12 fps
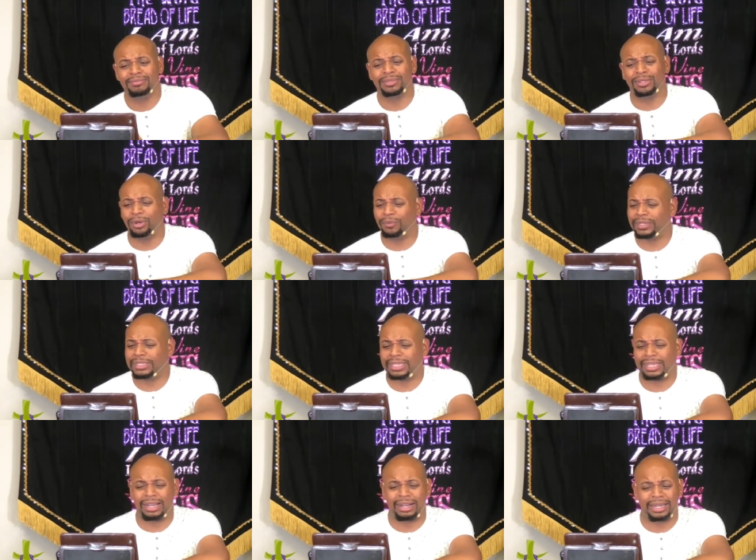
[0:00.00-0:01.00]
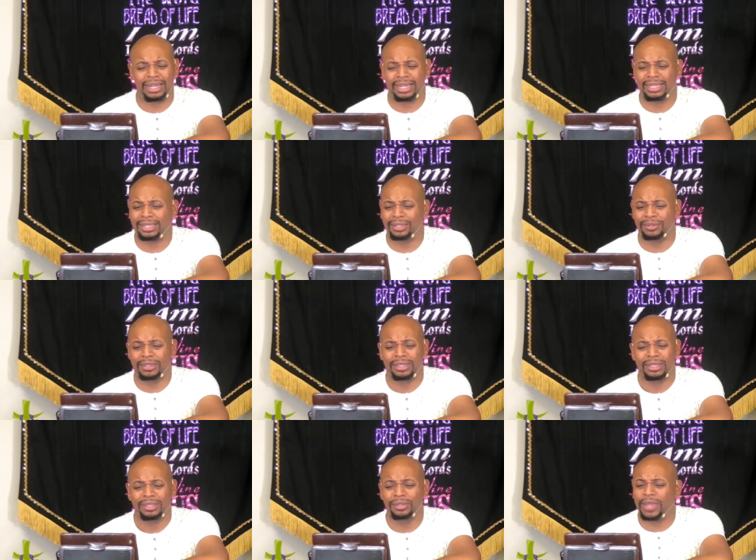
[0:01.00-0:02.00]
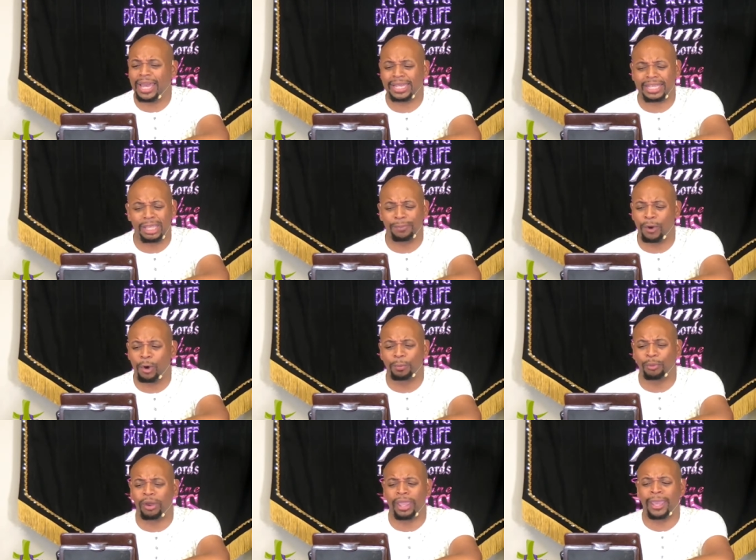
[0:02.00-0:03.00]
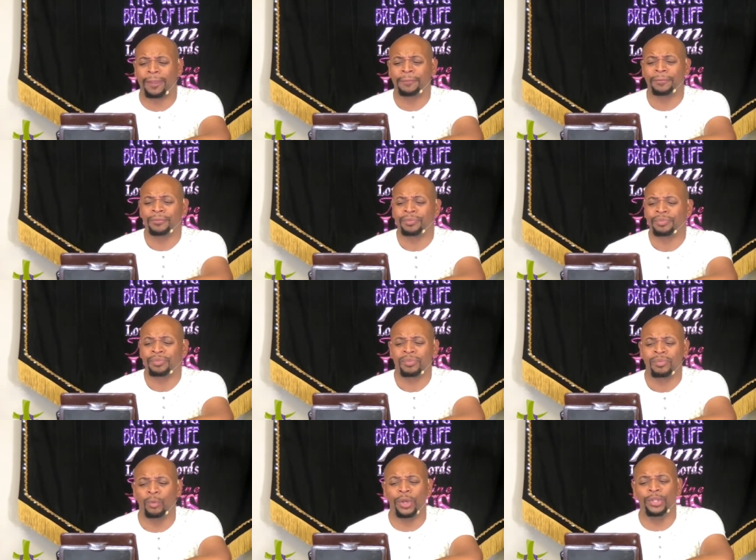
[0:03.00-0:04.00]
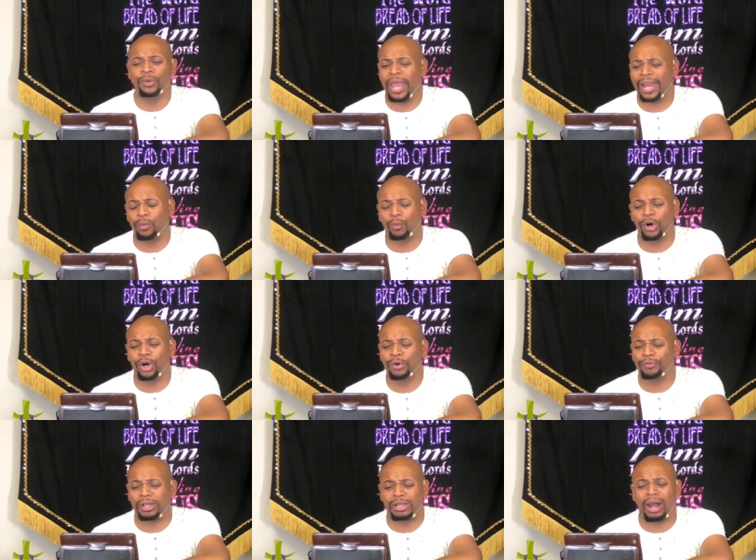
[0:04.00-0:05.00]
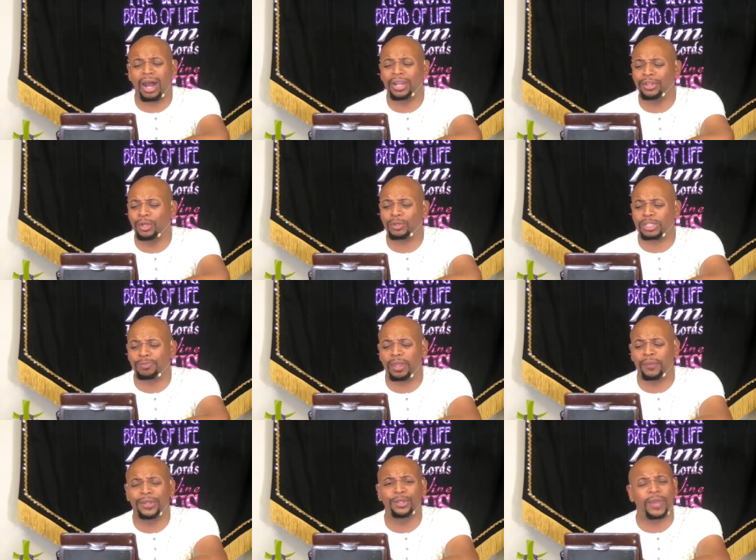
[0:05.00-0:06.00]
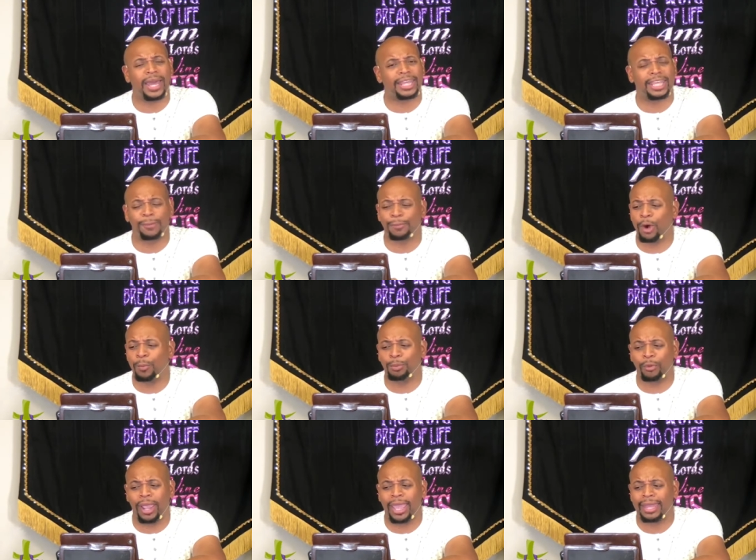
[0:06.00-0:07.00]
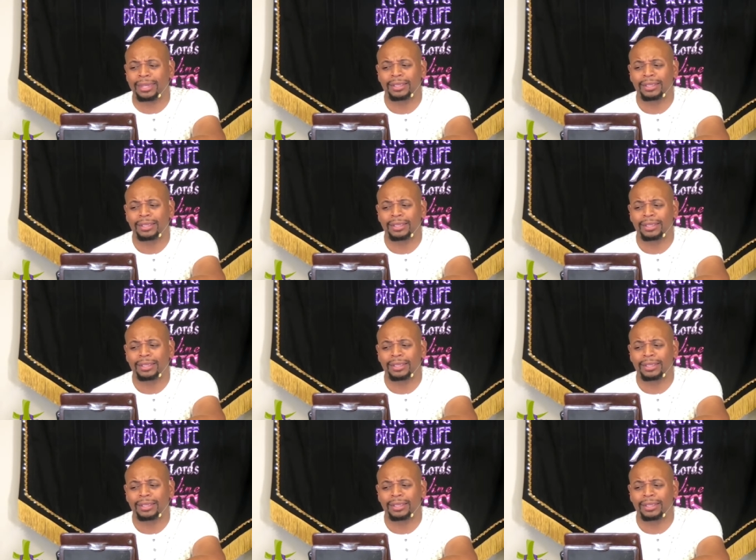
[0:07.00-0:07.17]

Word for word: Glory to God. Hallelujah you got to keep on praying. When you got a word for God in your spirit, you got to keep on praying.